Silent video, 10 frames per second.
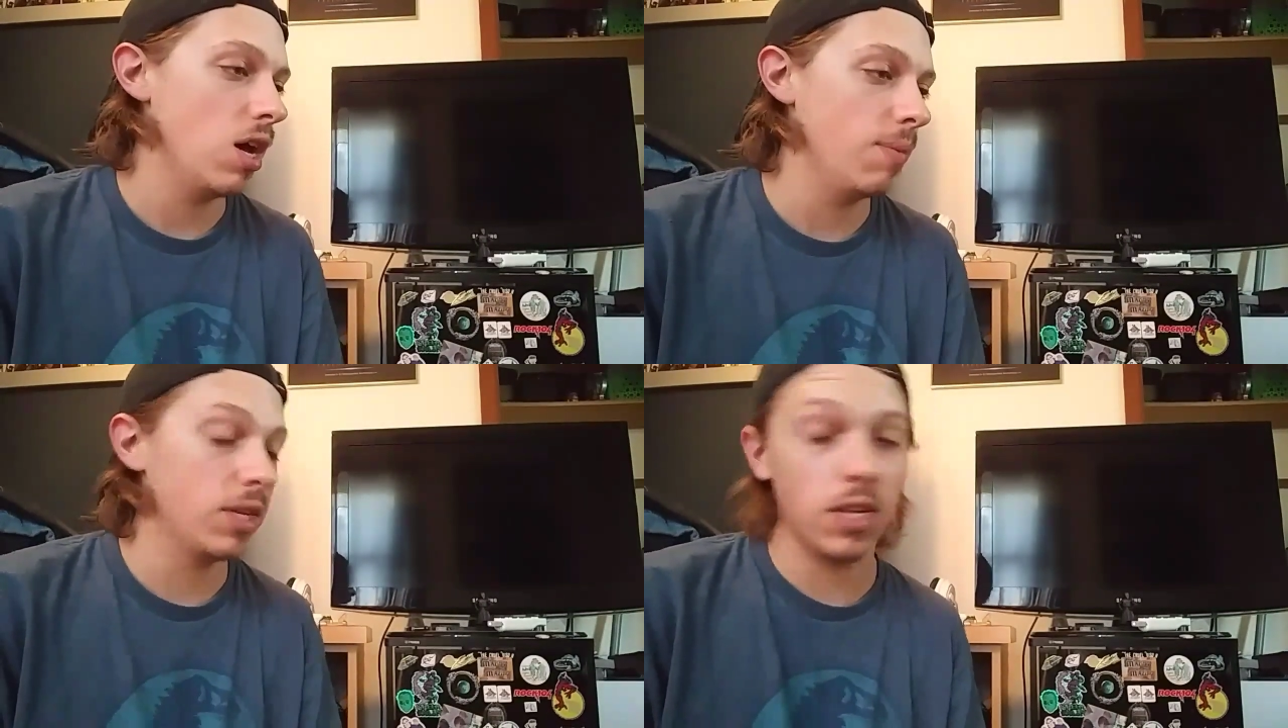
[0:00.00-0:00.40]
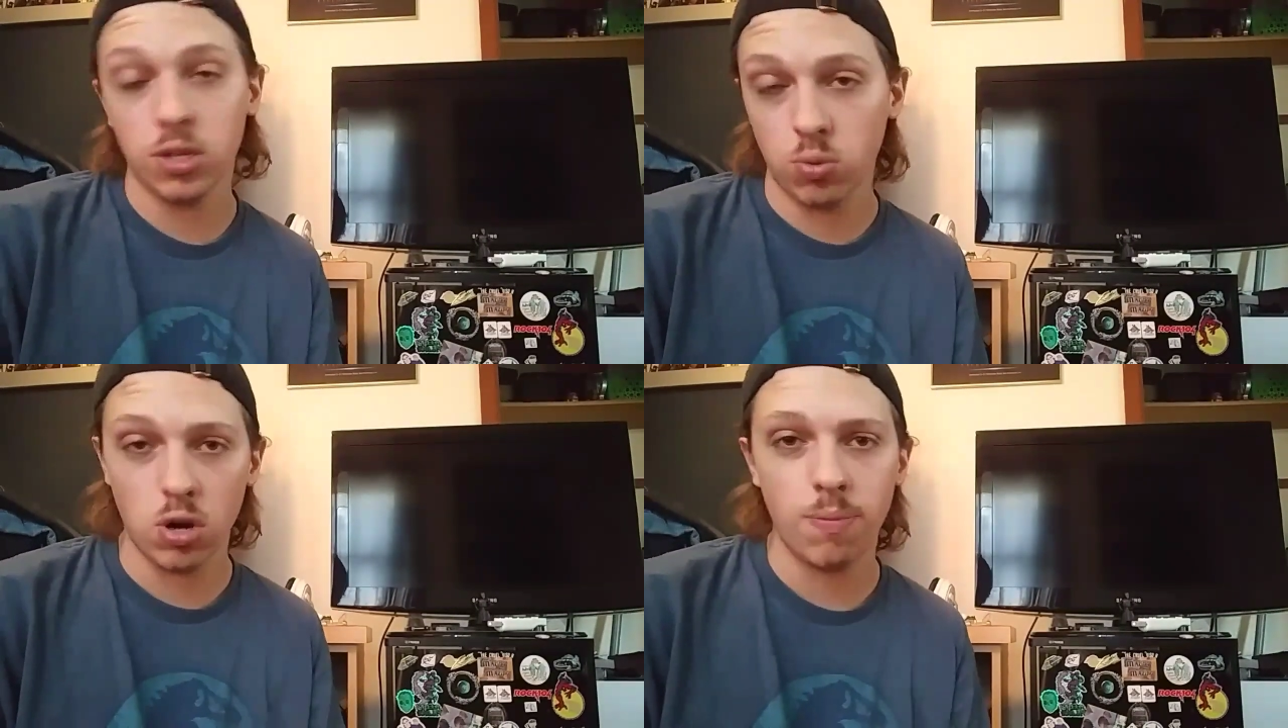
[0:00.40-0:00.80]
It
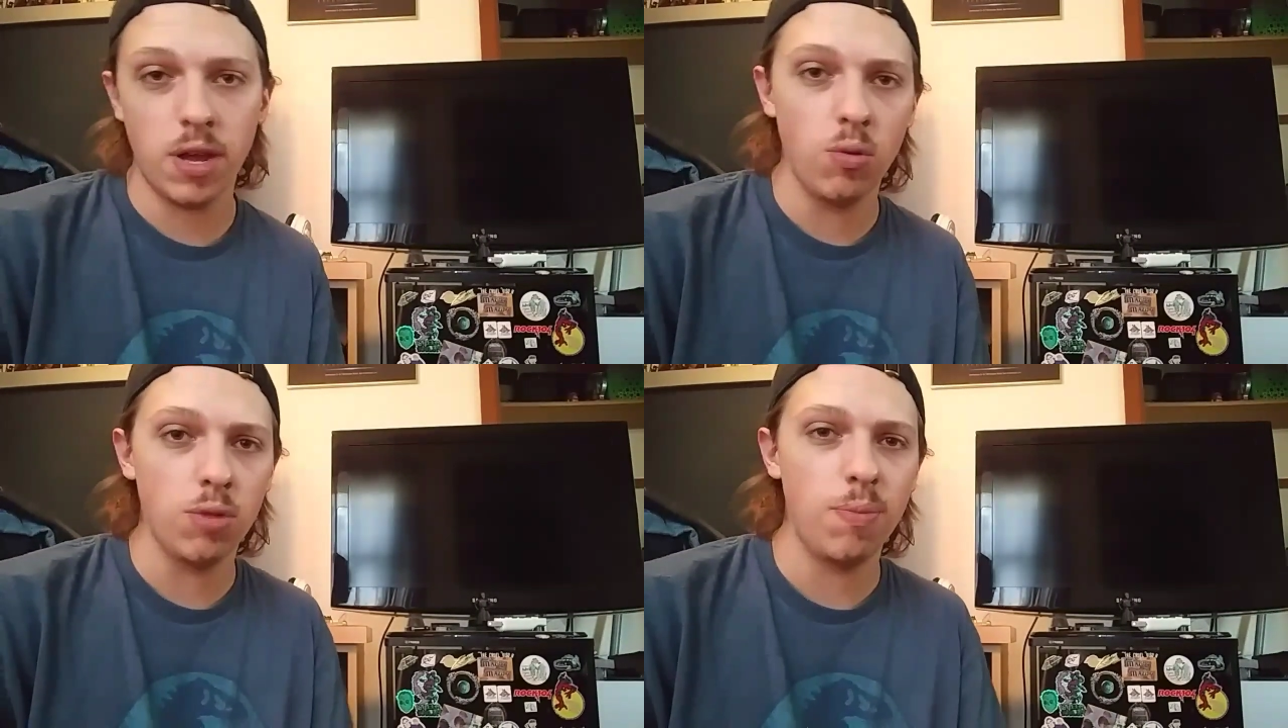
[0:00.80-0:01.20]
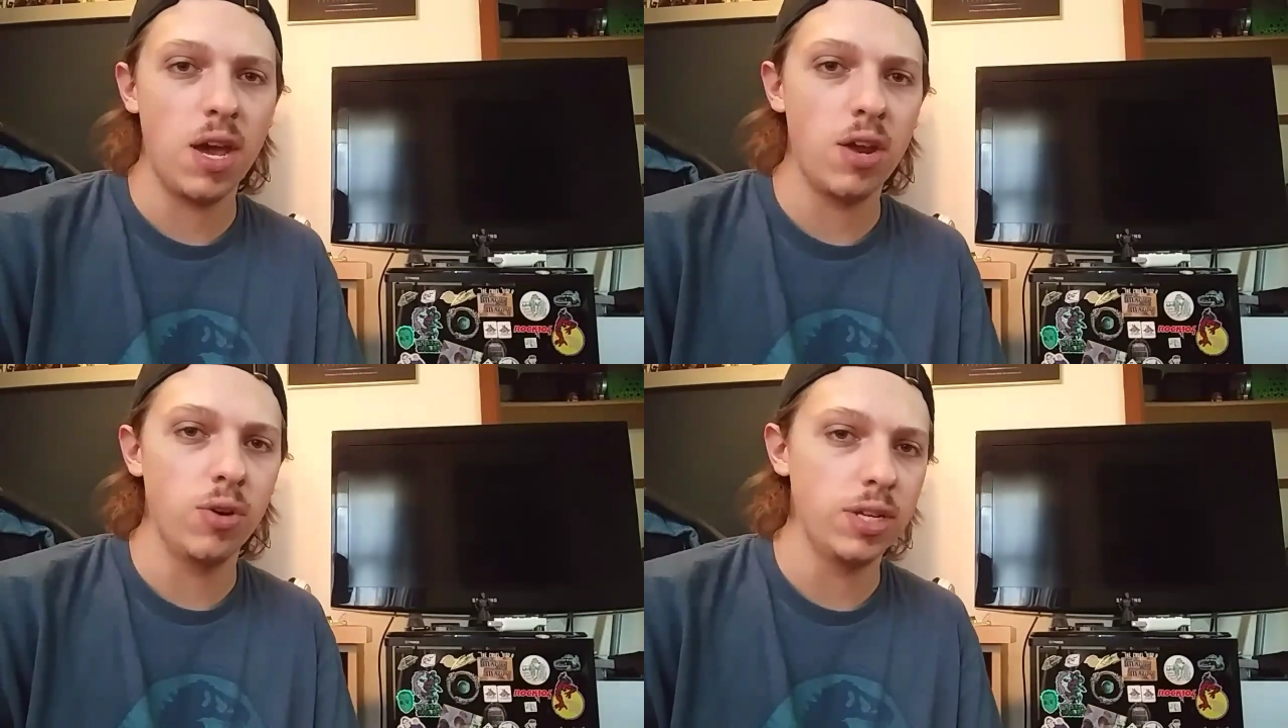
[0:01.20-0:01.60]
does work better with
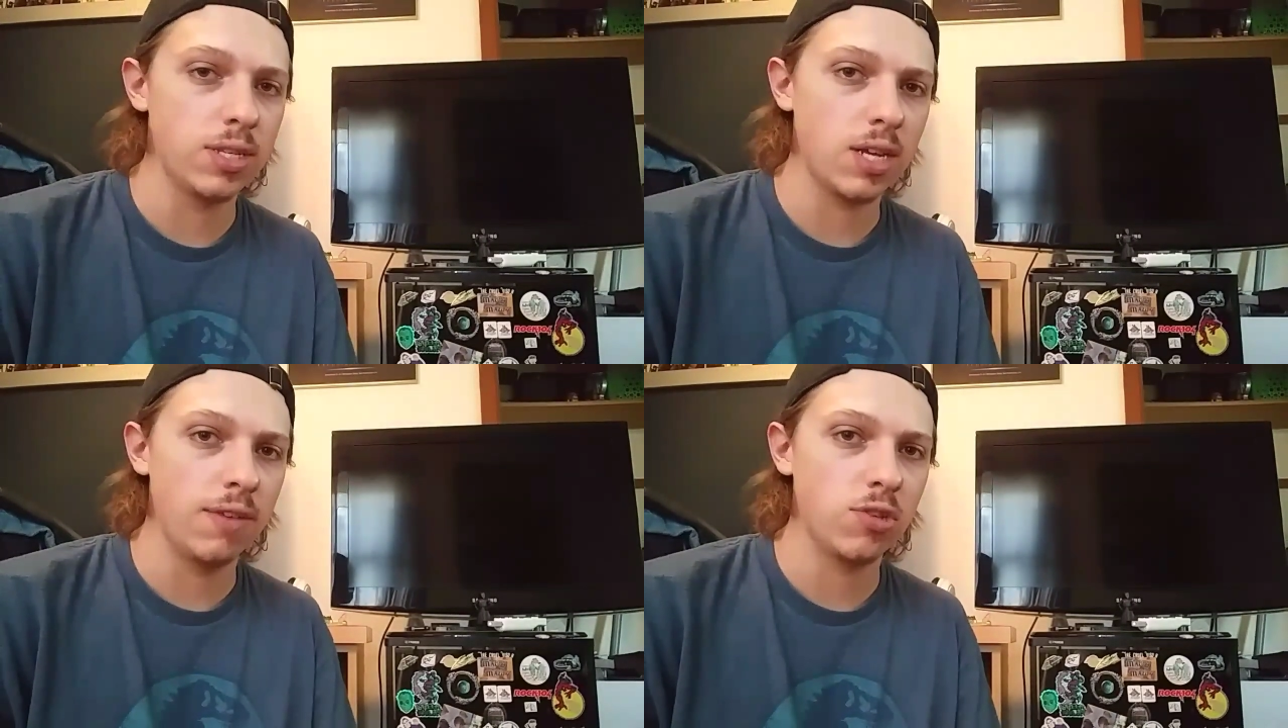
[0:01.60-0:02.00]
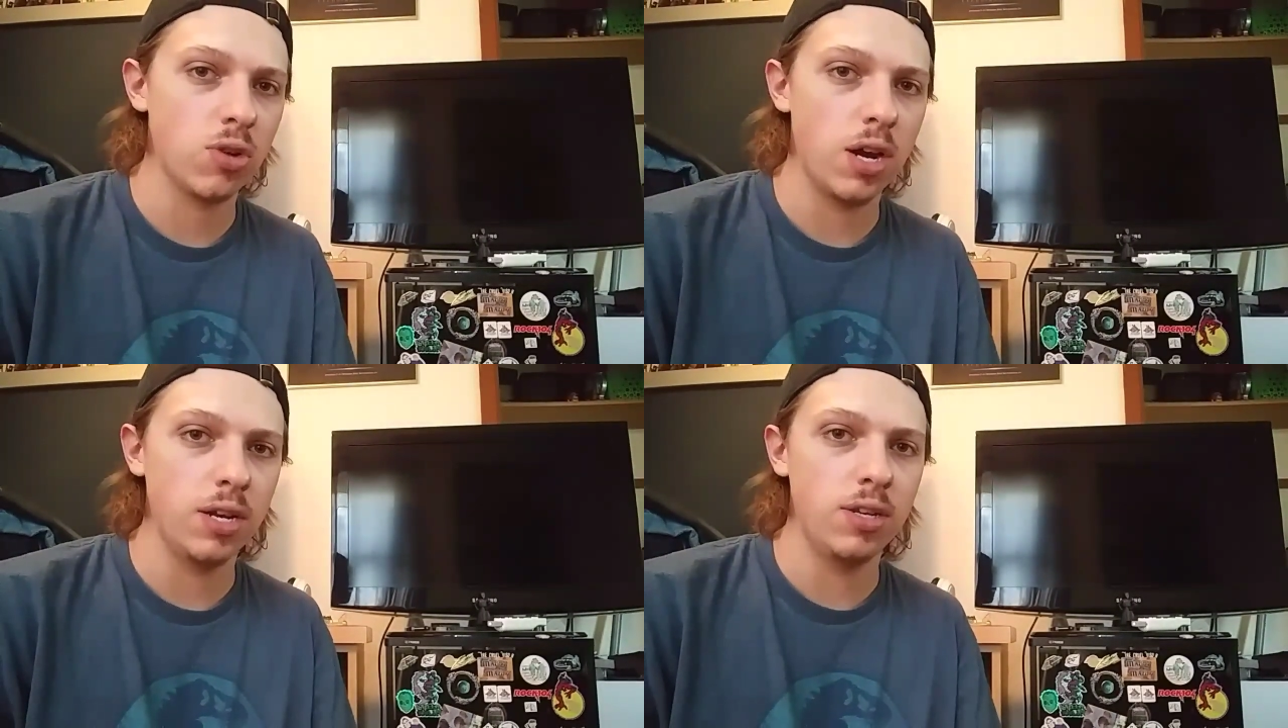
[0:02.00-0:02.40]
batteries. I've
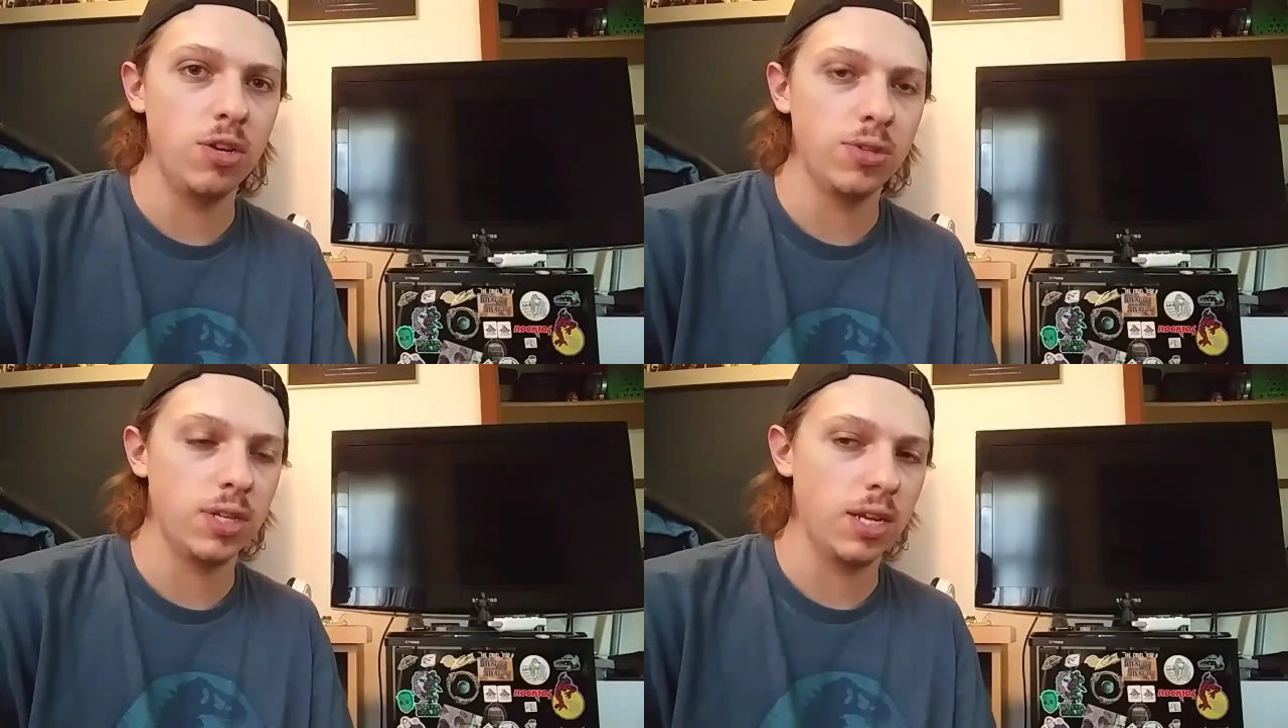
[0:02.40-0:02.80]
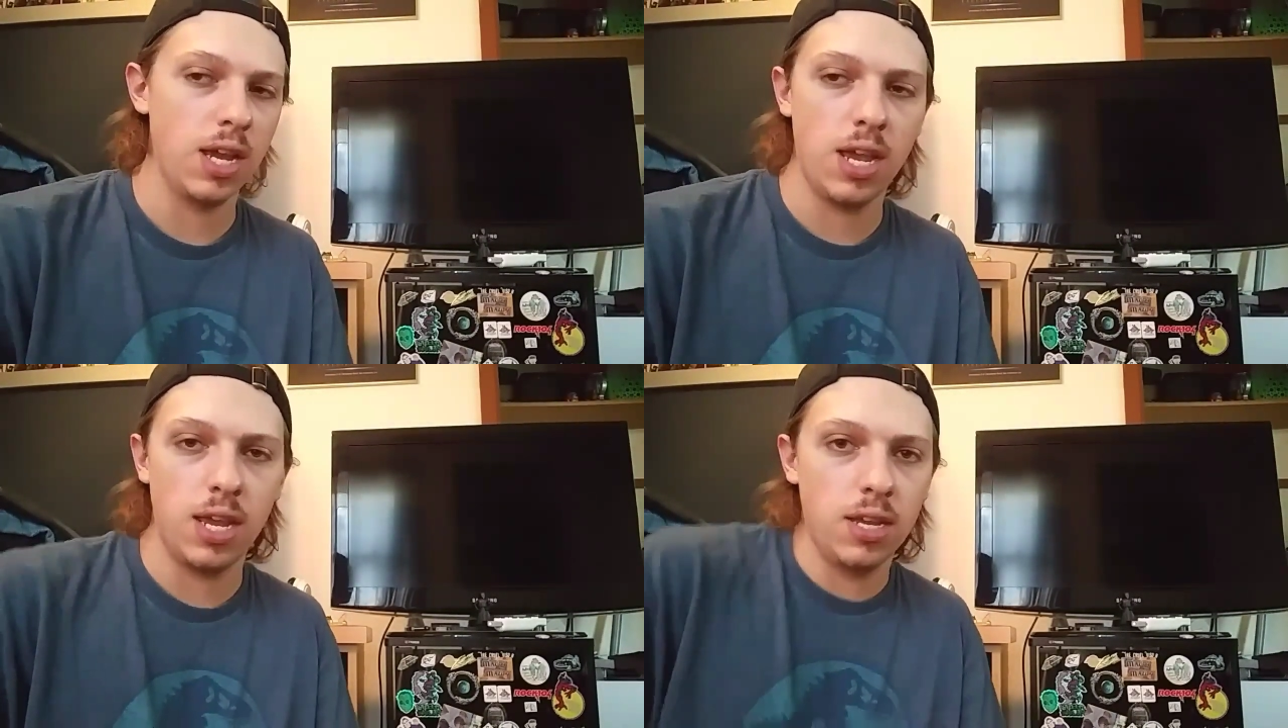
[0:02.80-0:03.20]
tried using
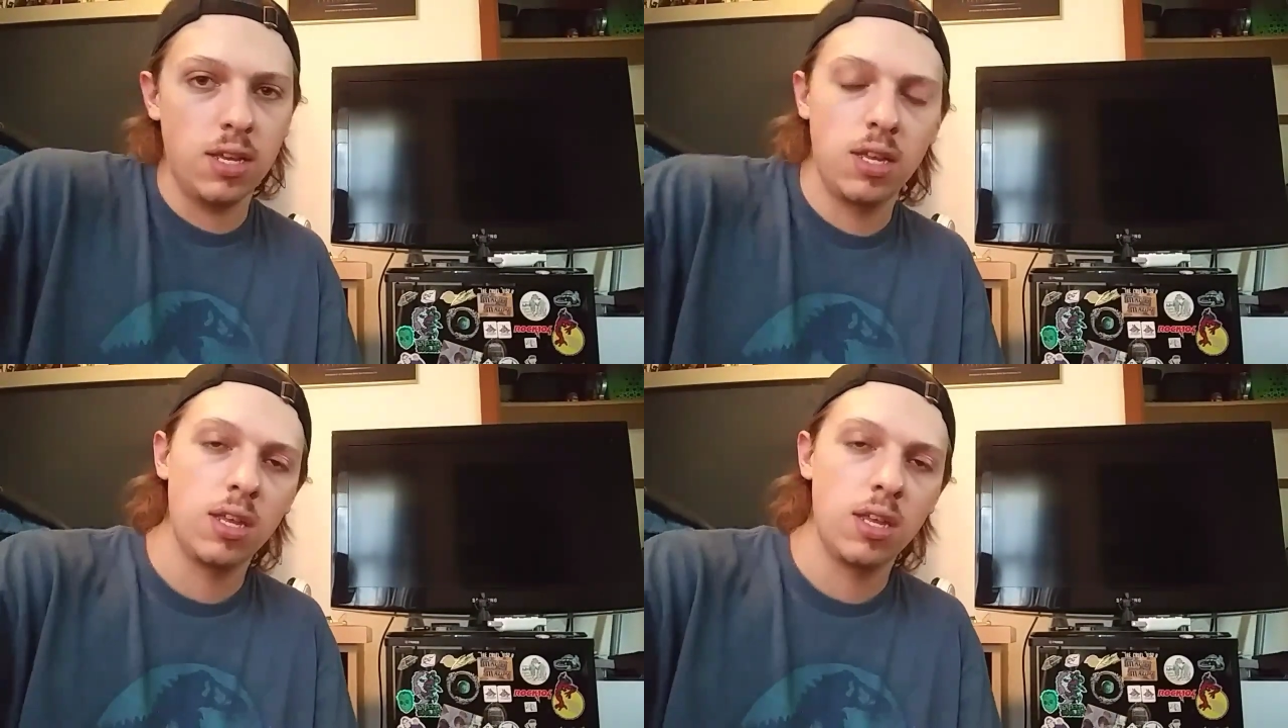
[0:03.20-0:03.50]
a